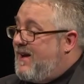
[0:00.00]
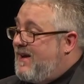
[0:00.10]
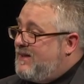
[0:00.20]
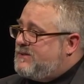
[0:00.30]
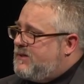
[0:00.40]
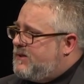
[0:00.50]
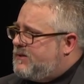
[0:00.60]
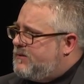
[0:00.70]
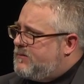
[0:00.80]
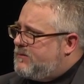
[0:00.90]
as
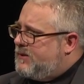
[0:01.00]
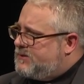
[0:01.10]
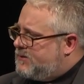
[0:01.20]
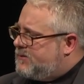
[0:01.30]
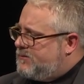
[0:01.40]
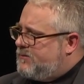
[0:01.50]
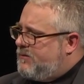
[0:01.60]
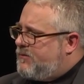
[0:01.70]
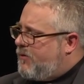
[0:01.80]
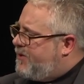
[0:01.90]
a
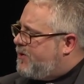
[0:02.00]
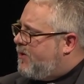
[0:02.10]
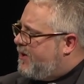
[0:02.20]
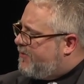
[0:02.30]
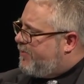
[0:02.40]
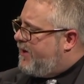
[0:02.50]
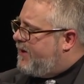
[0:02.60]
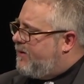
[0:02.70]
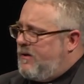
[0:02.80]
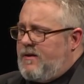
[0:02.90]
creature on this planet,